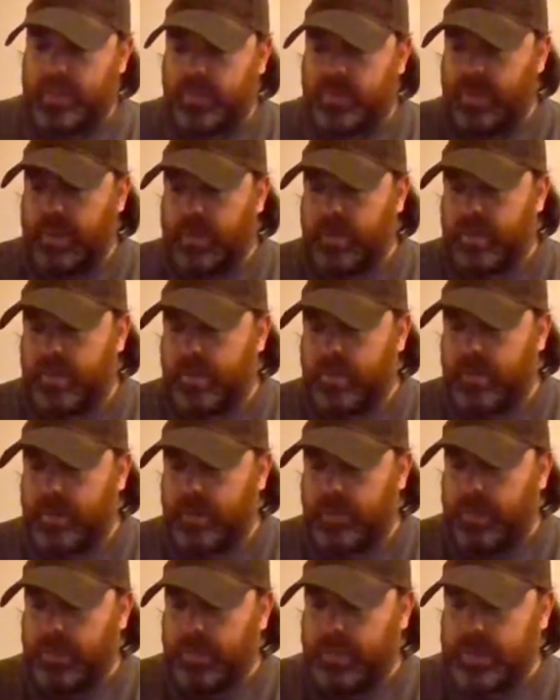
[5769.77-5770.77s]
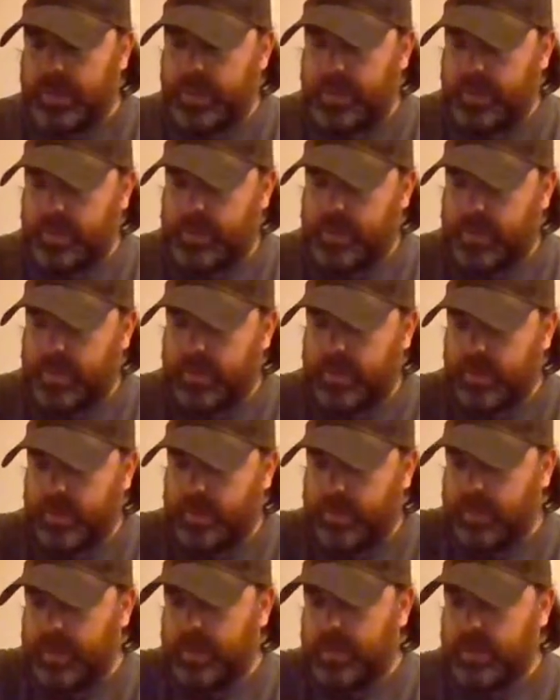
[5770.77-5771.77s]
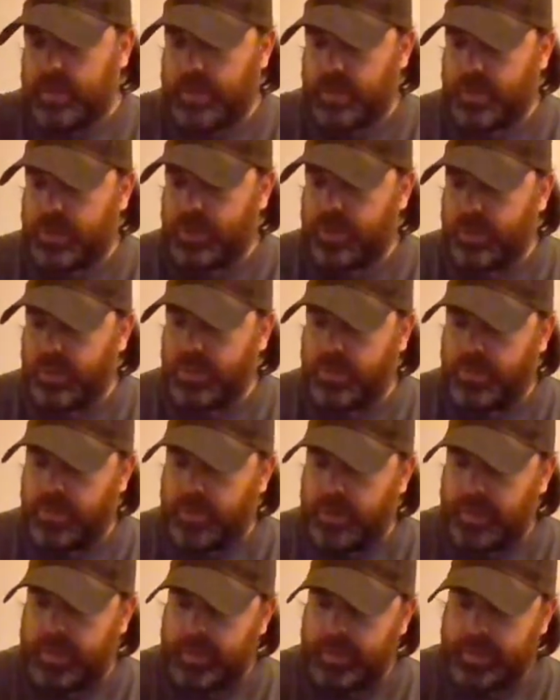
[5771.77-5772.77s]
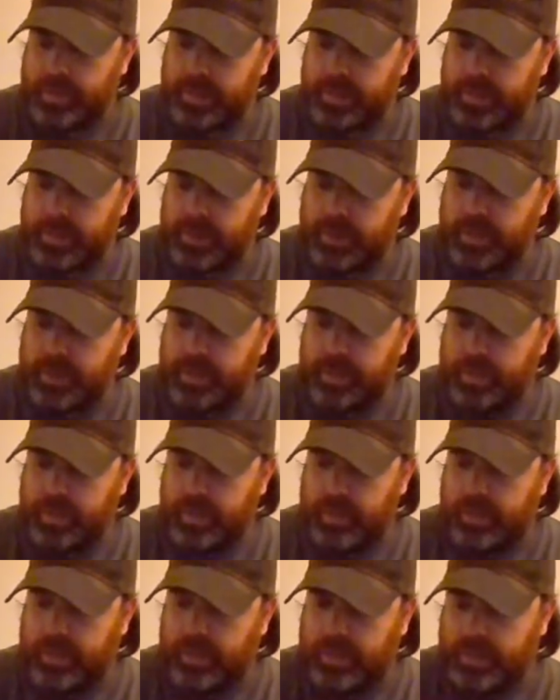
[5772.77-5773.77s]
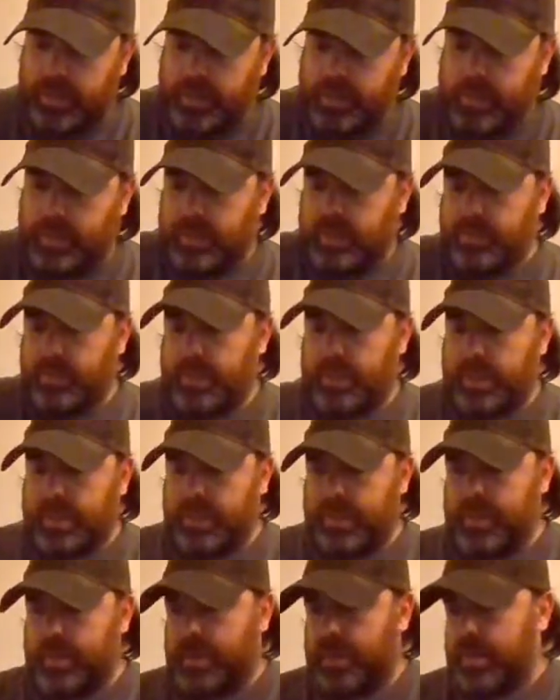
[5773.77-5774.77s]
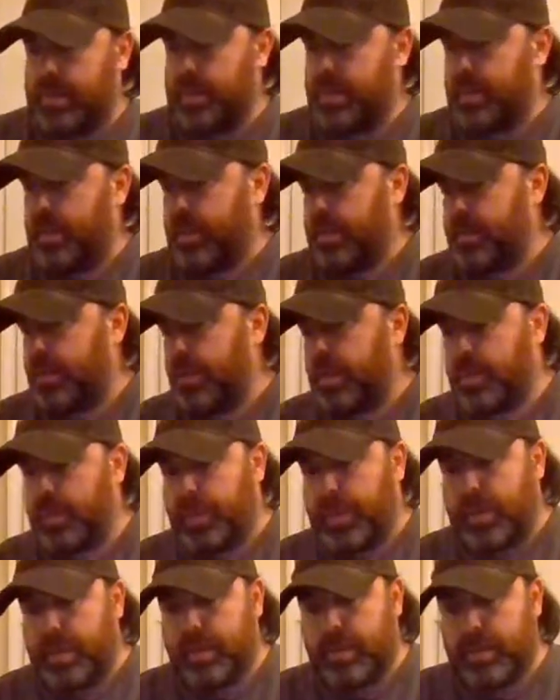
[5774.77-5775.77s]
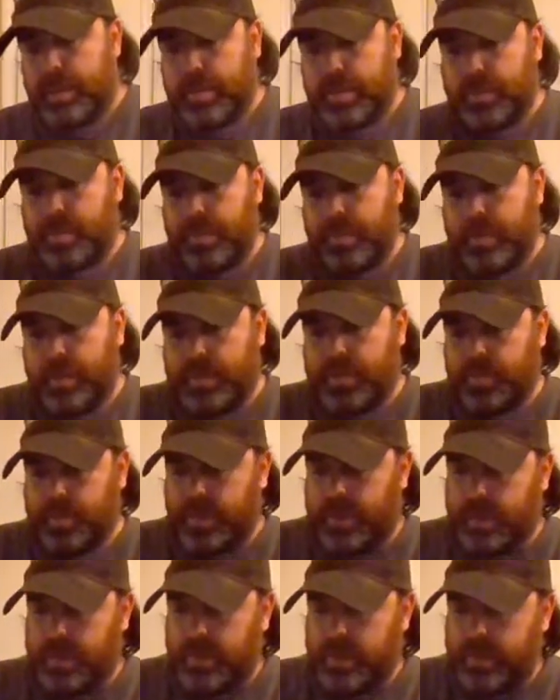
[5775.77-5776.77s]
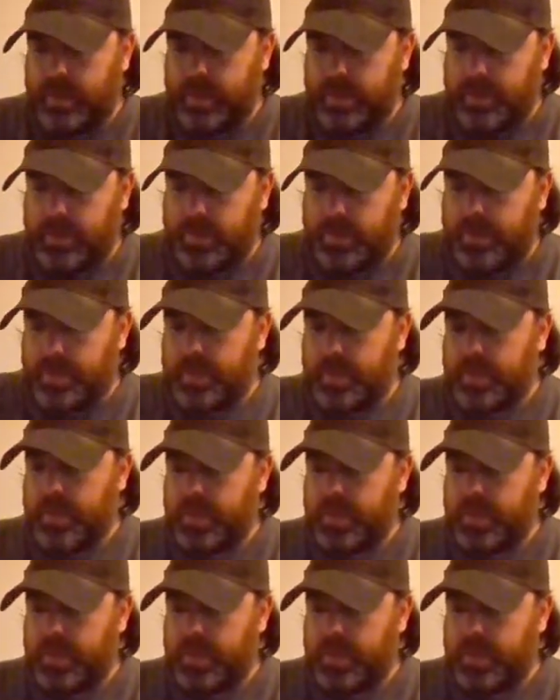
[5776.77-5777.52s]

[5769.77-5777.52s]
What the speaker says: Give me magenta, give me dark turquoise. That dark pink is pretty good too.